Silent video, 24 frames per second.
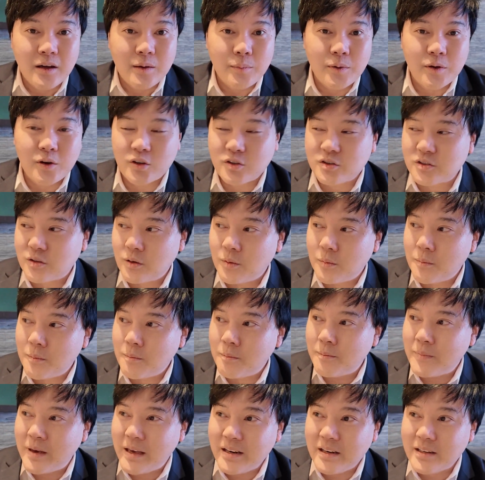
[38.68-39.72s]
Because
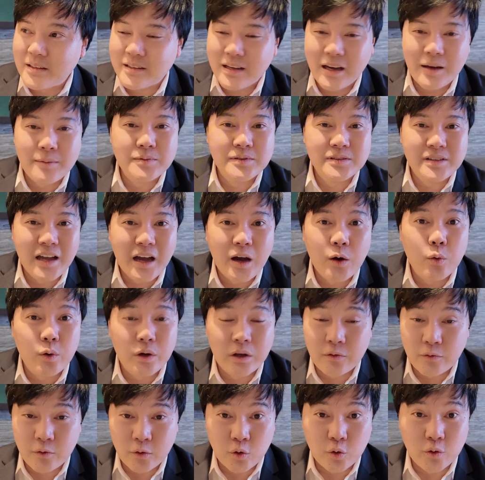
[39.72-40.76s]
many times now,
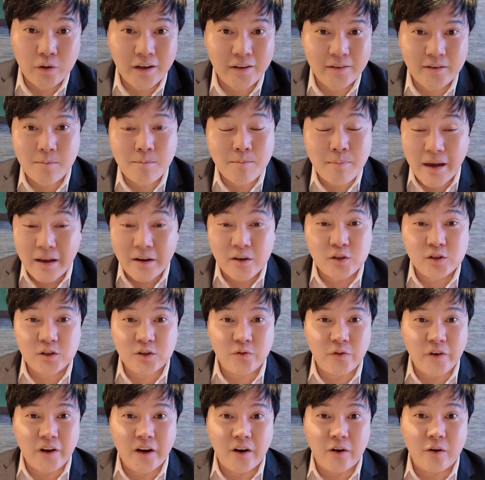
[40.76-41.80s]
if you look at the
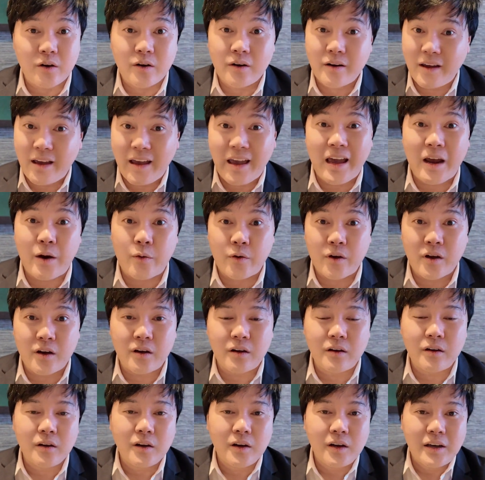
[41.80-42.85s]
manosphere
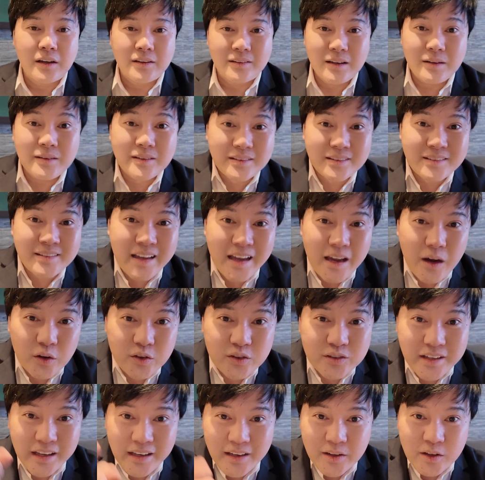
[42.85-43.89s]
area, that they
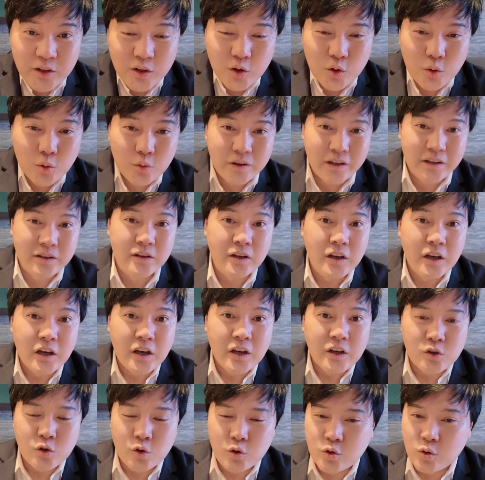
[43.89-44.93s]
are telling you that
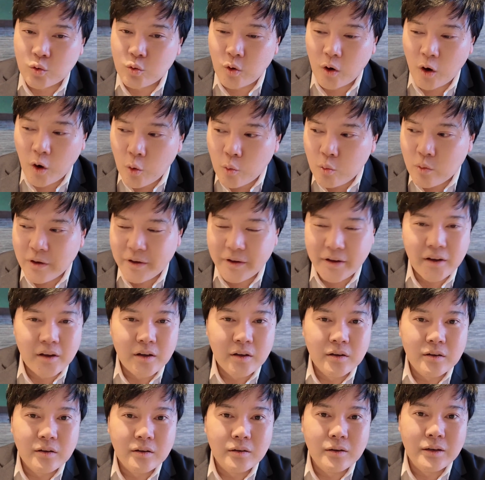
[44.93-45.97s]
you should only,
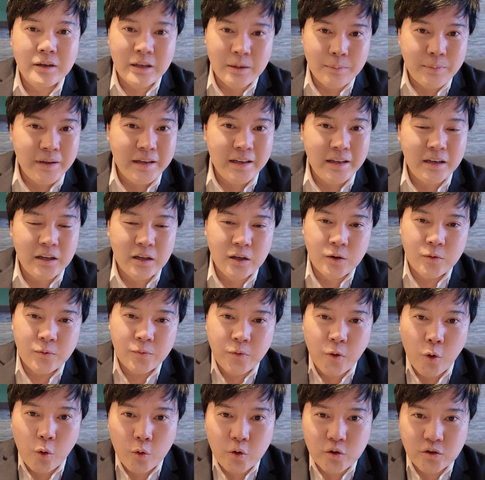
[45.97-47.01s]
in the beginning,
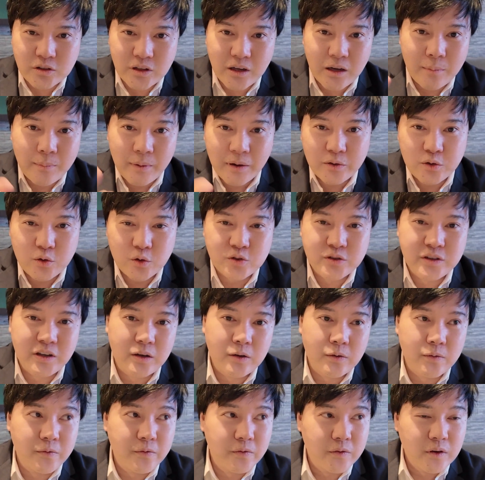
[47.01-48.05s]
focus about
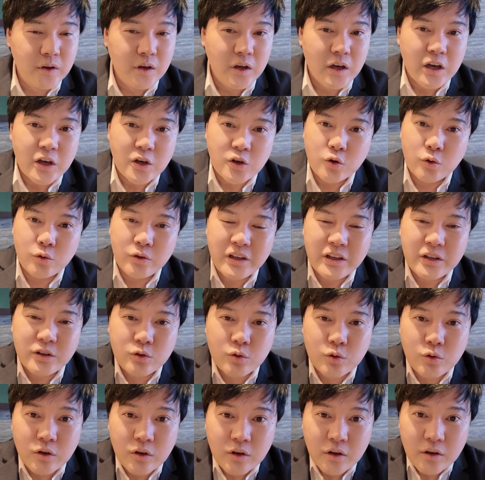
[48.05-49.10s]
yourself. You need
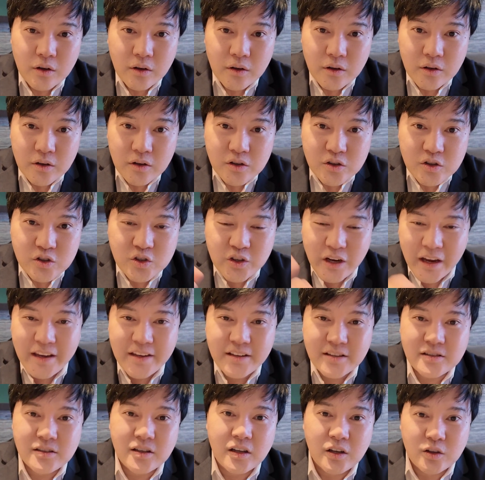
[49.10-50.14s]
to
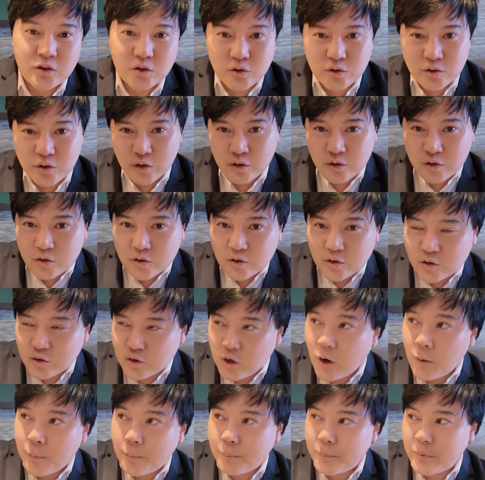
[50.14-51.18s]
chase the
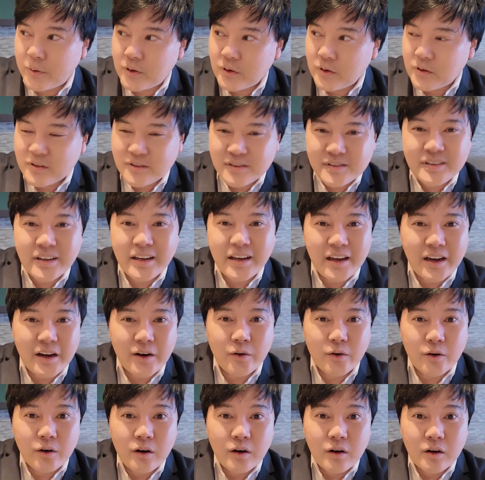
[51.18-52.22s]
top
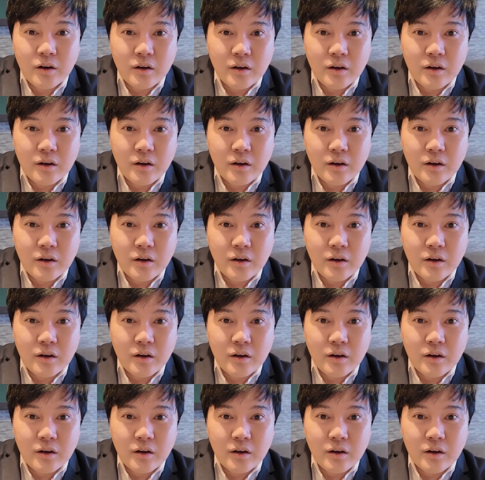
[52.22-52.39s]
tier